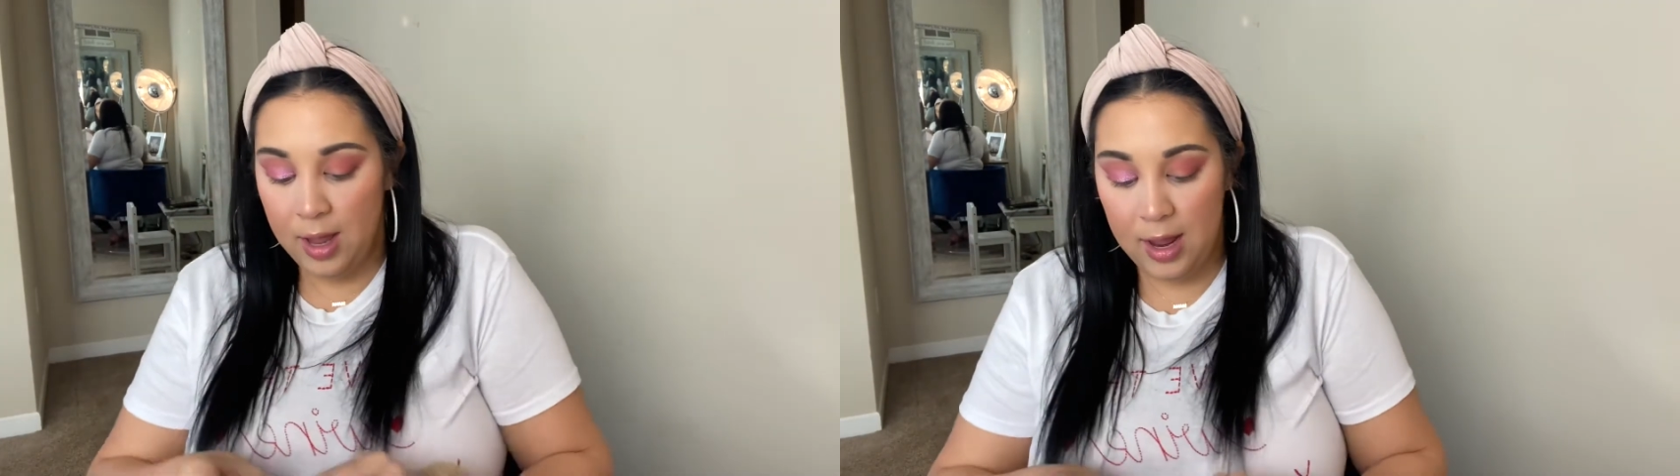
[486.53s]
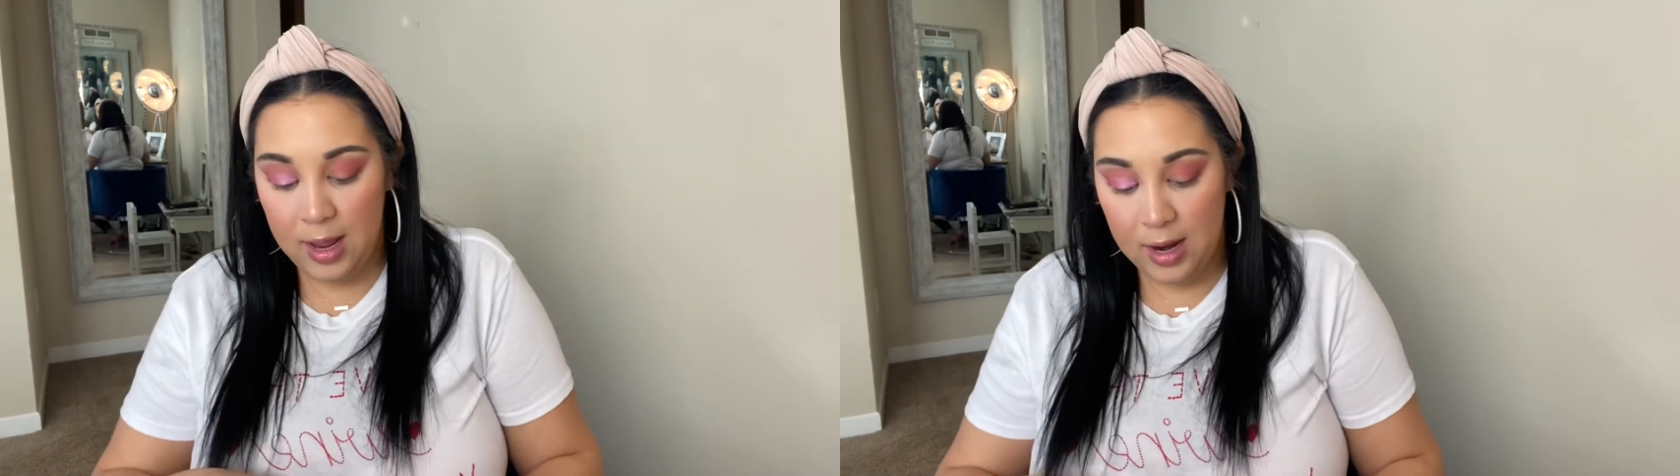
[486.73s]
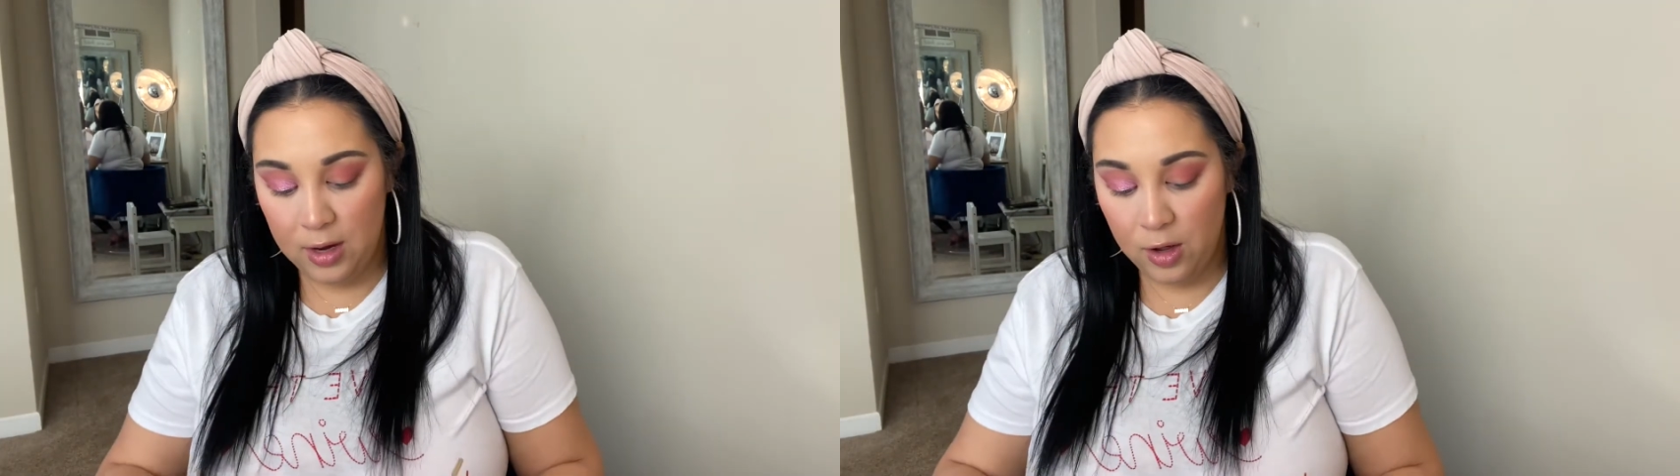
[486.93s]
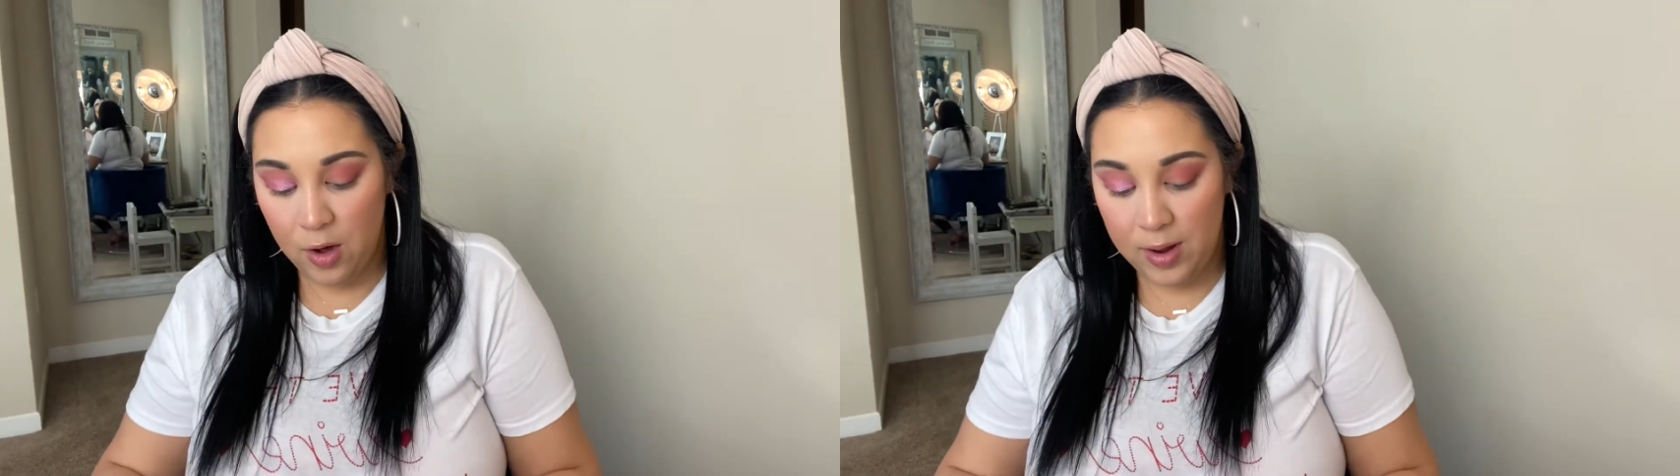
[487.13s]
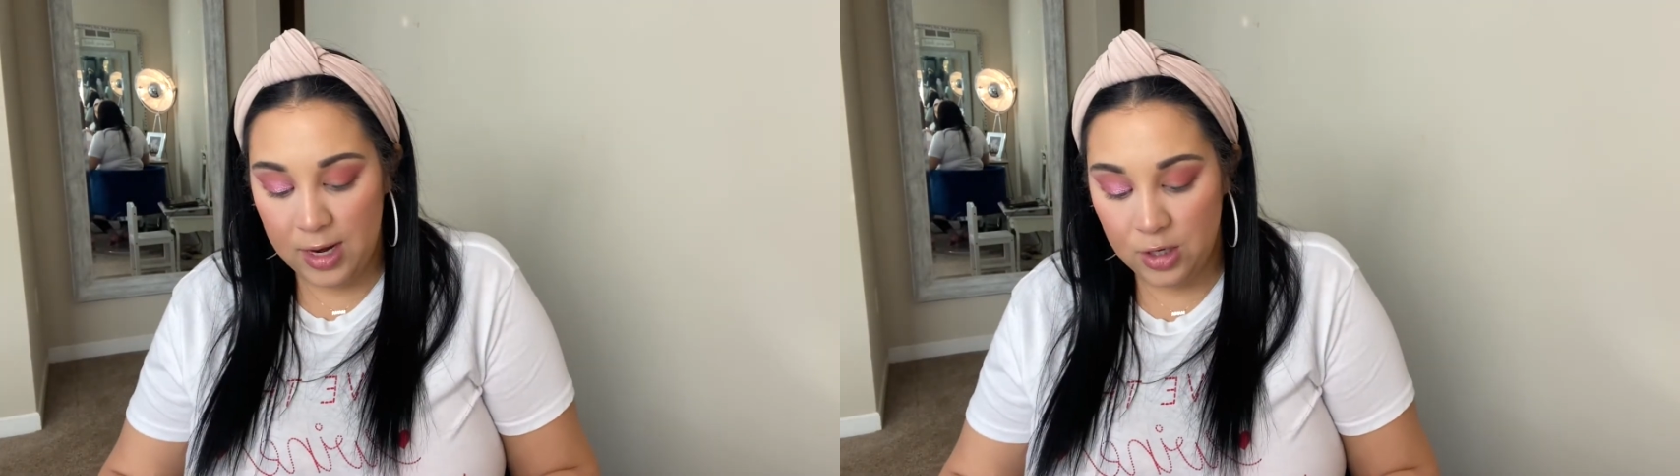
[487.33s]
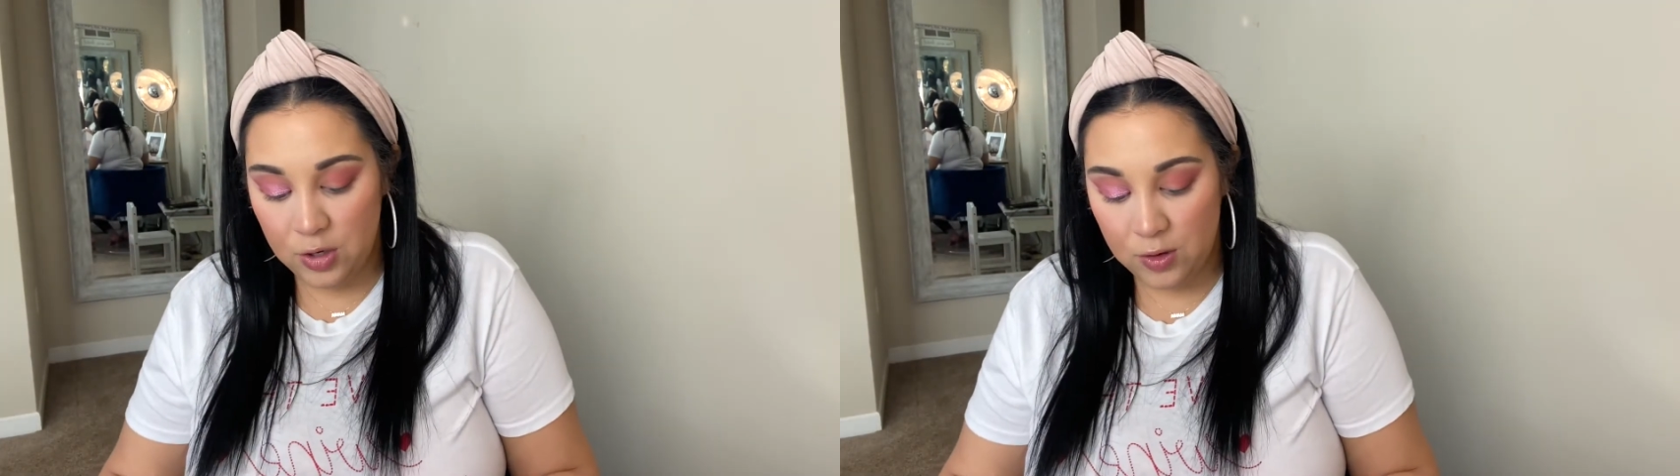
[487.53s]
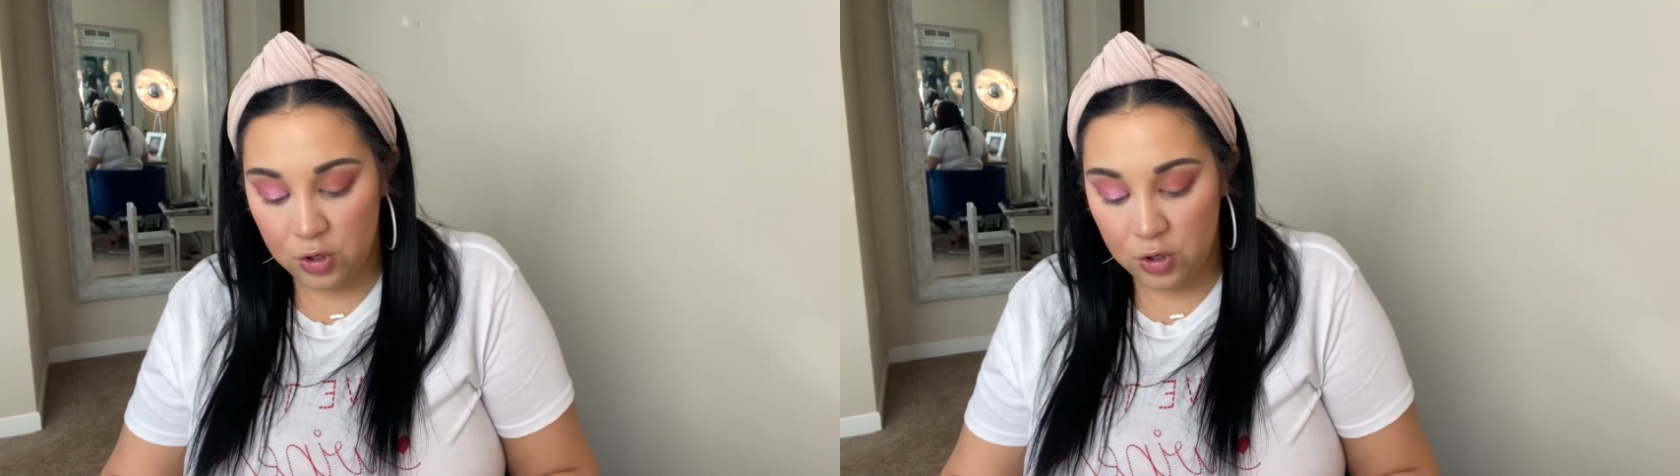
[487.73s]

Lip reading: and go into the